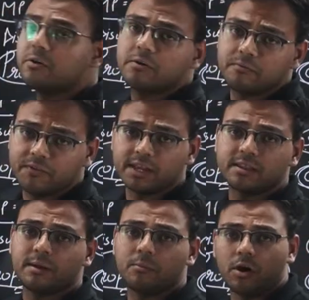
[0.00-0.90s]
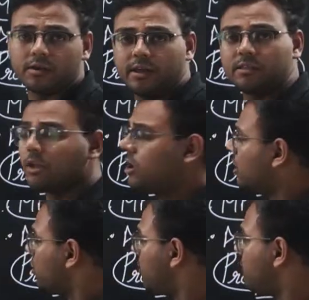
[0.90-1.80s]
you visit the mock test,
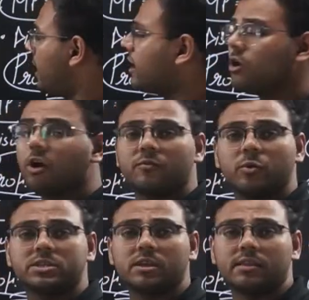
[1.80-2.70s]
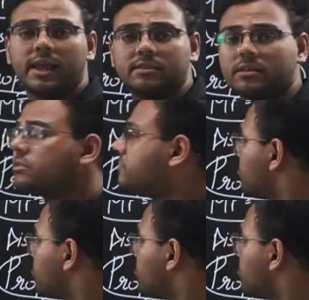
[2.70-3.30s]
you will find a lot of questions like this.